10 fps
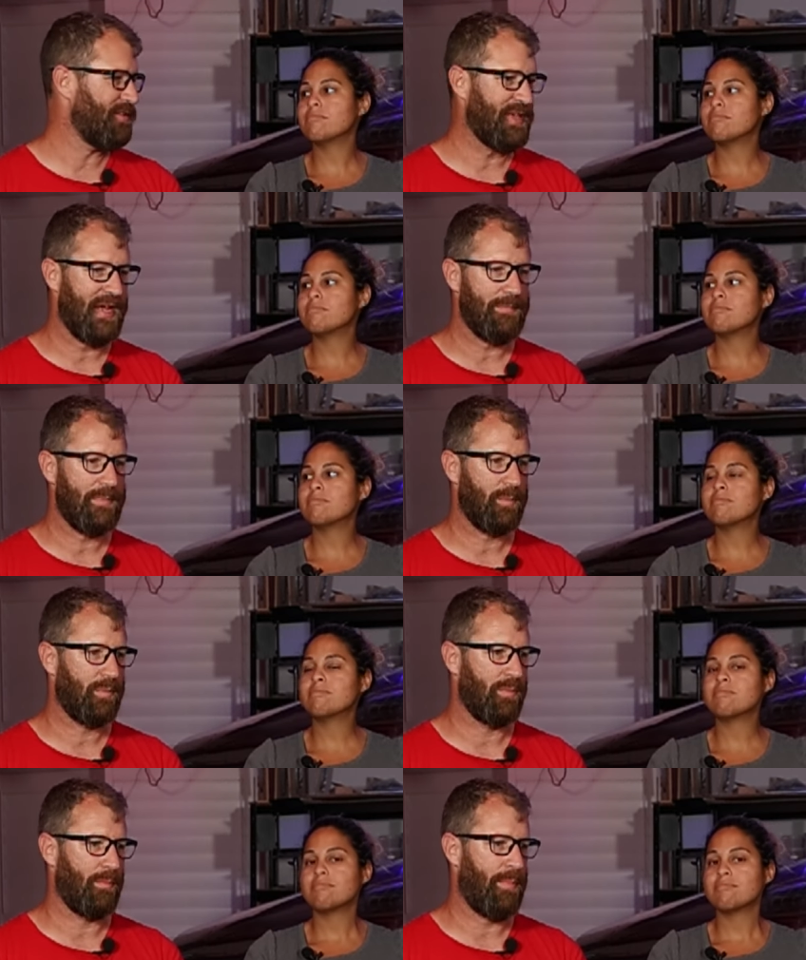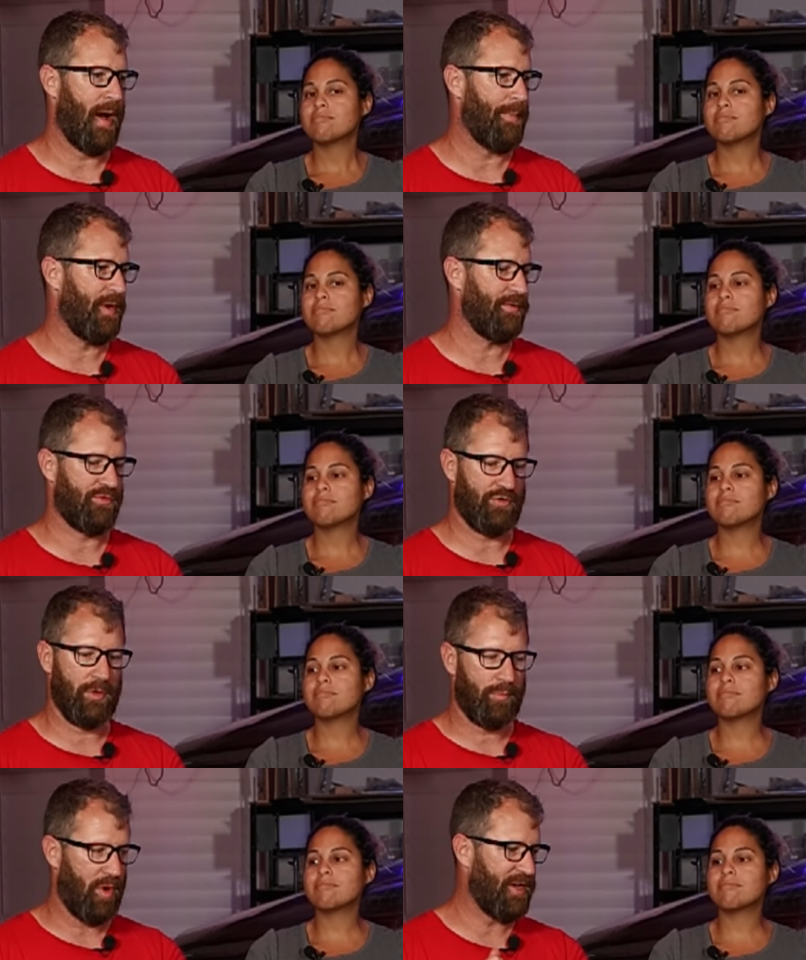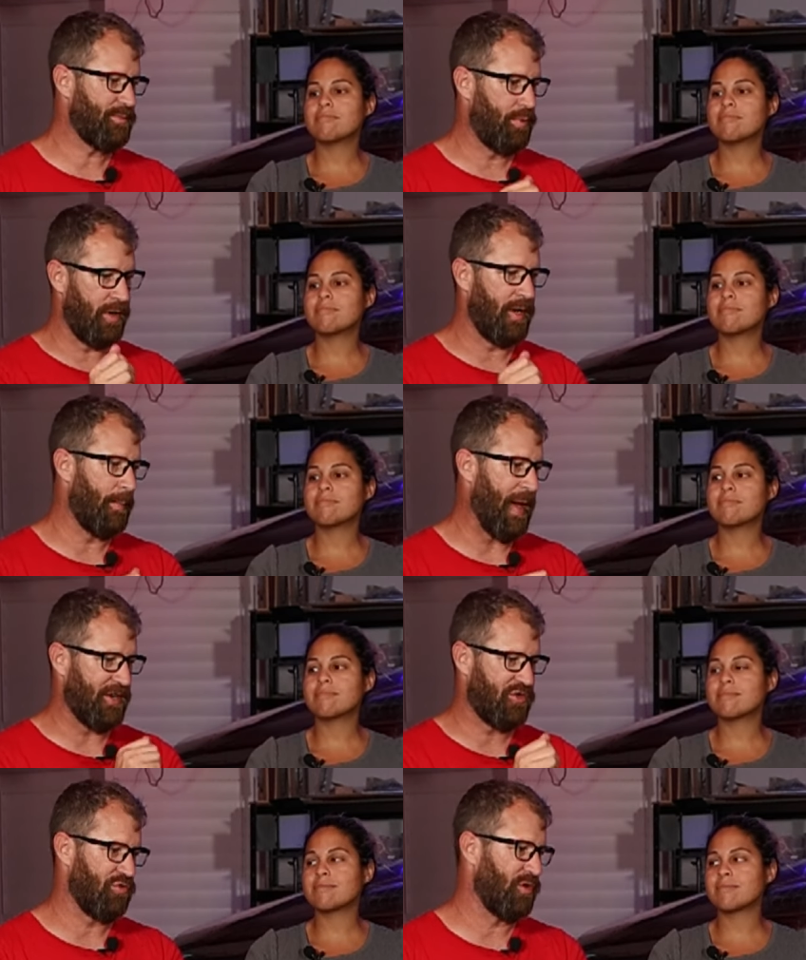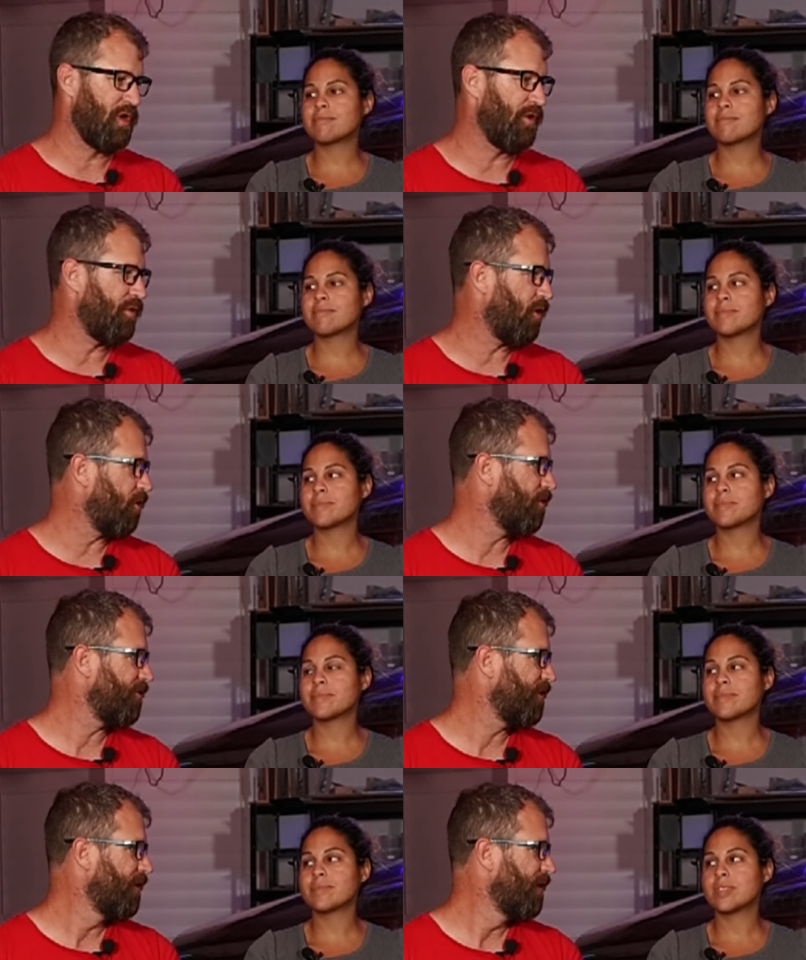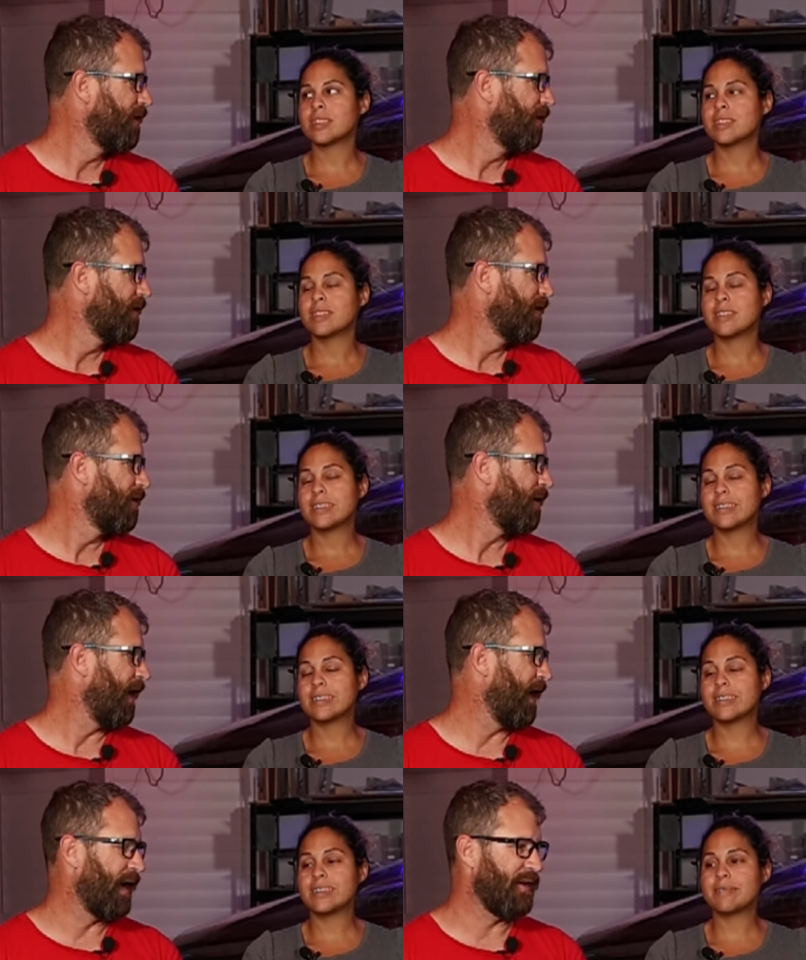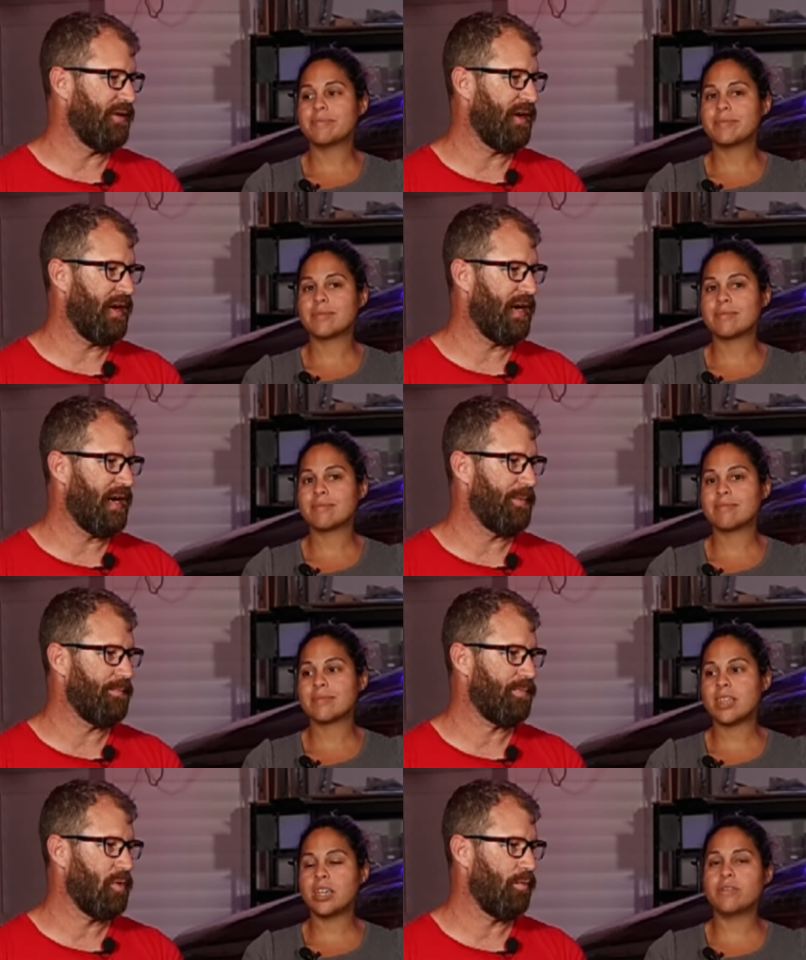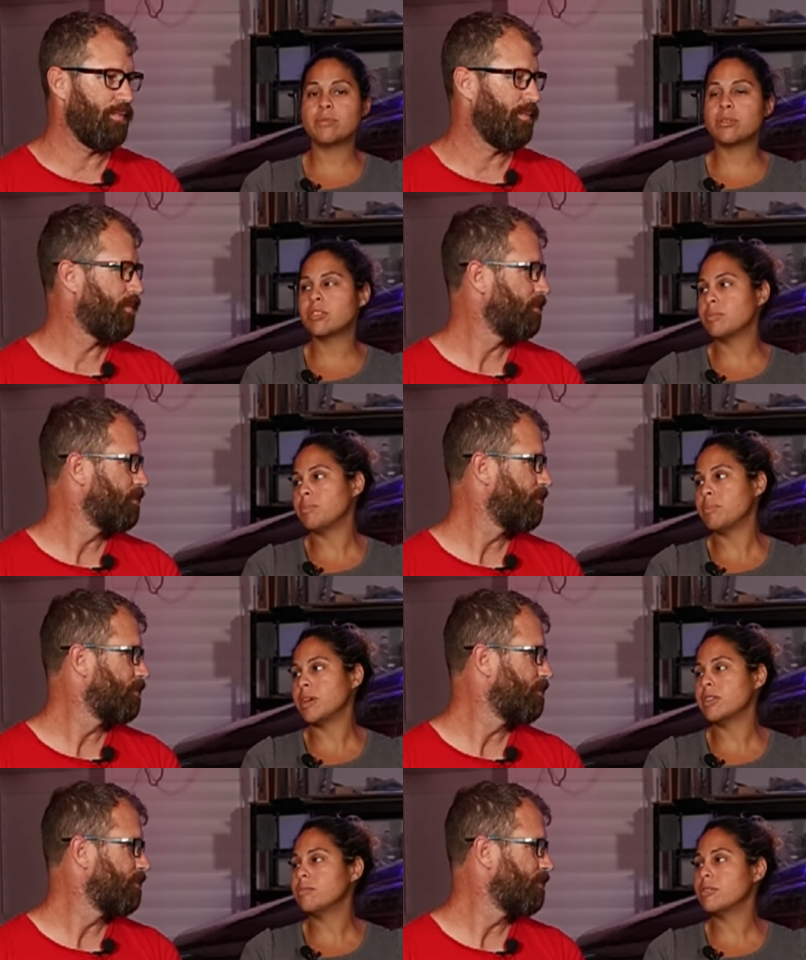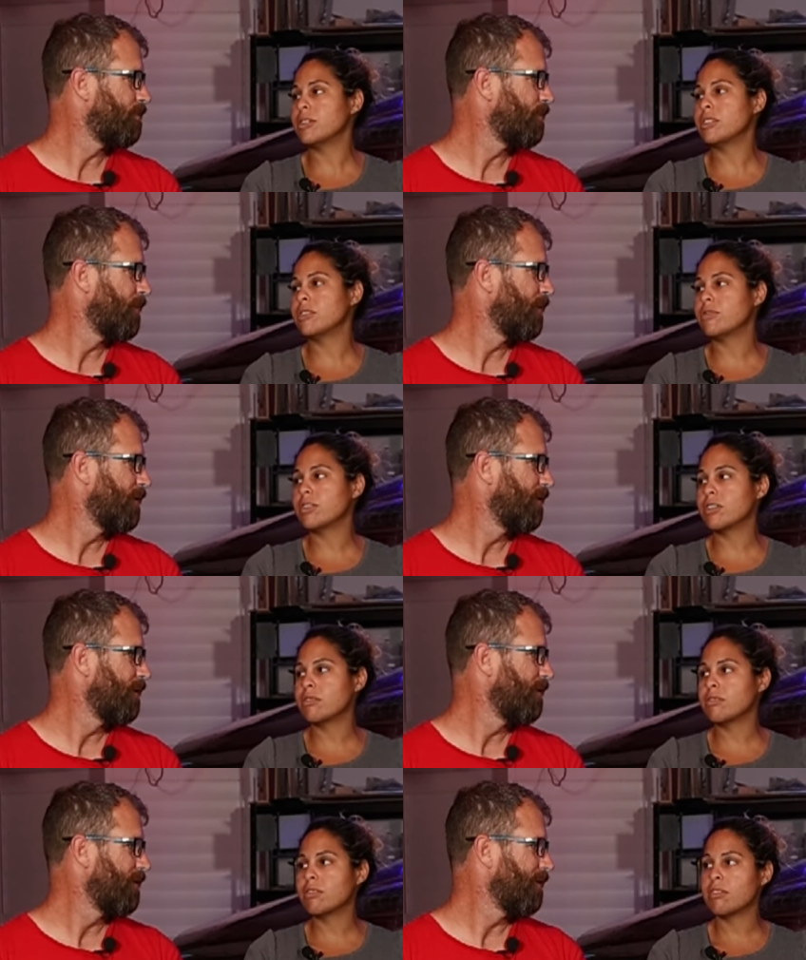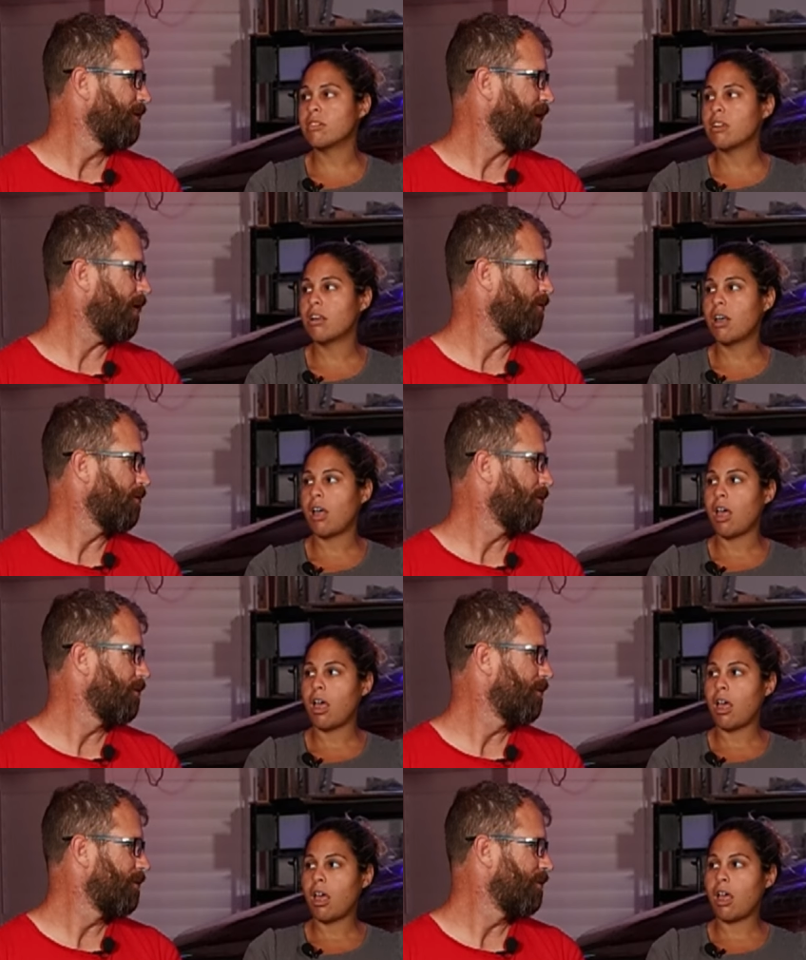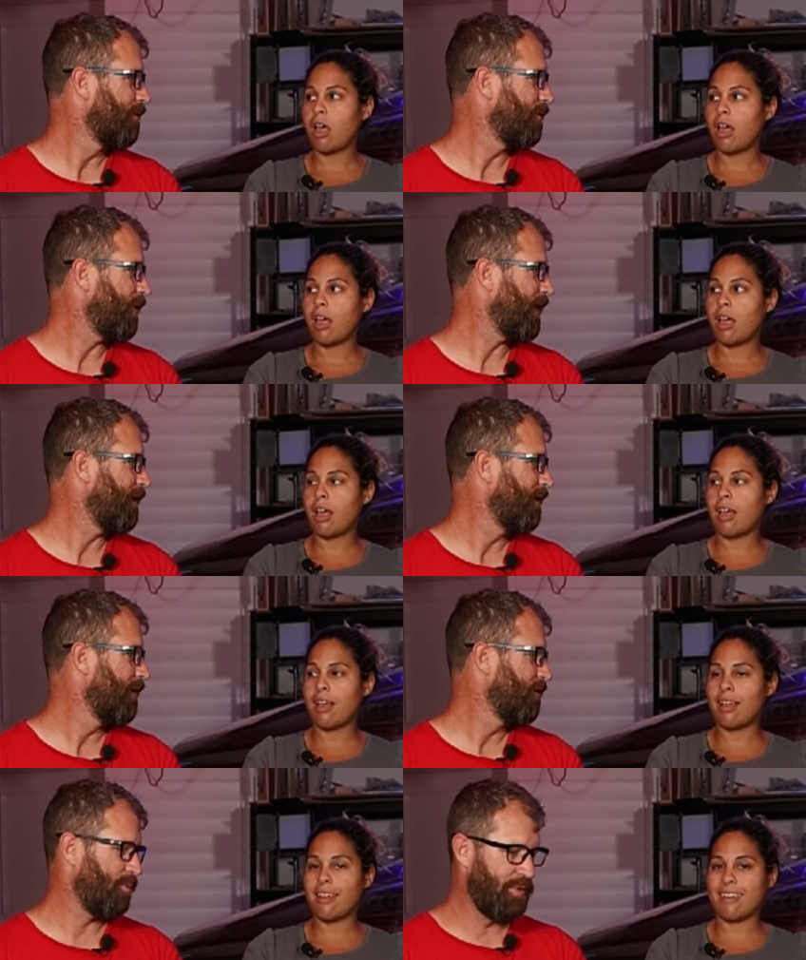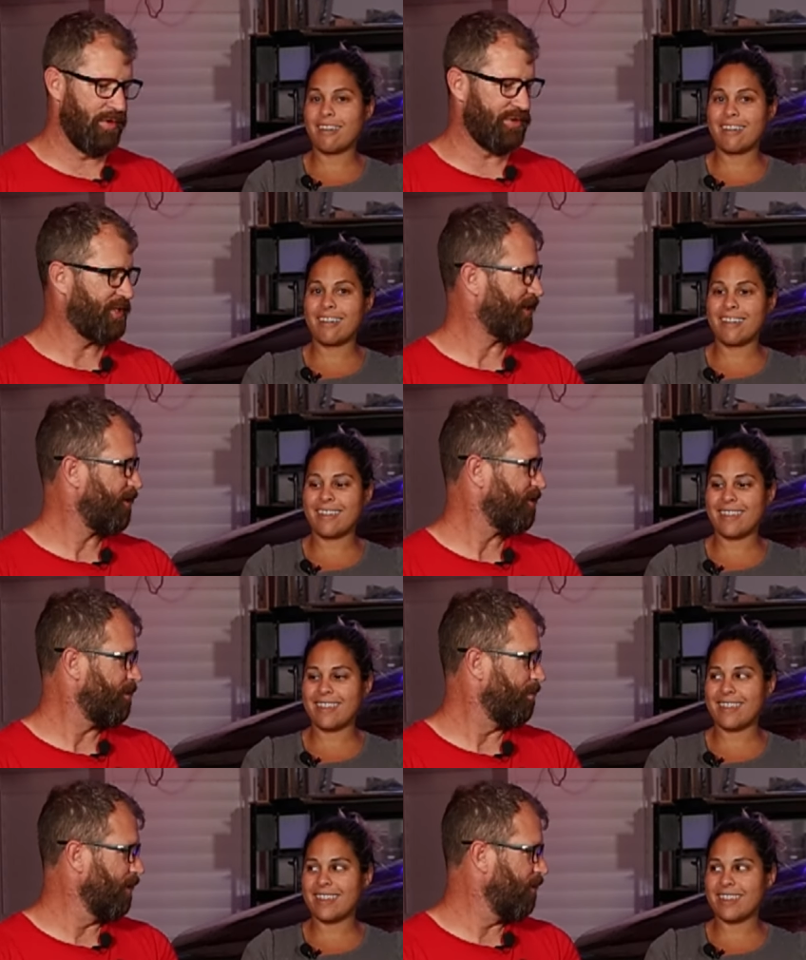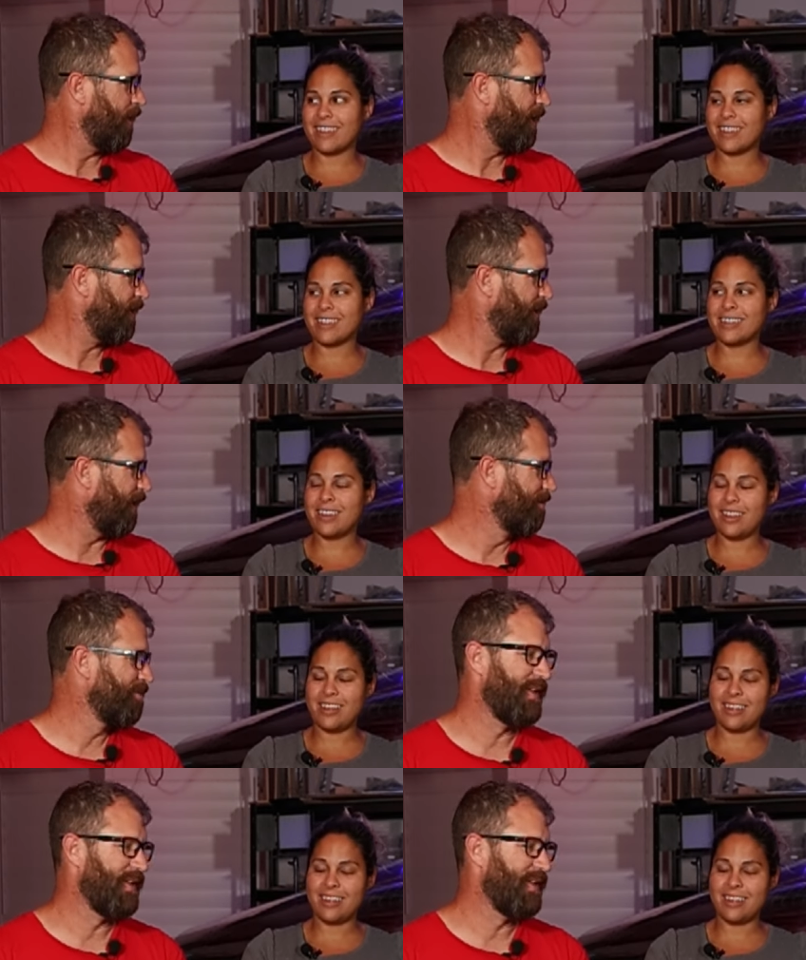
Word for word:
Speaker 1: the same. Pop it on the drill press, put match drill all the holes and um,
Speaker 2: I even wrote the part number on there for you.
Speaker 1: Oh, sweet. You put a little sticker and some blue on it. Yeah.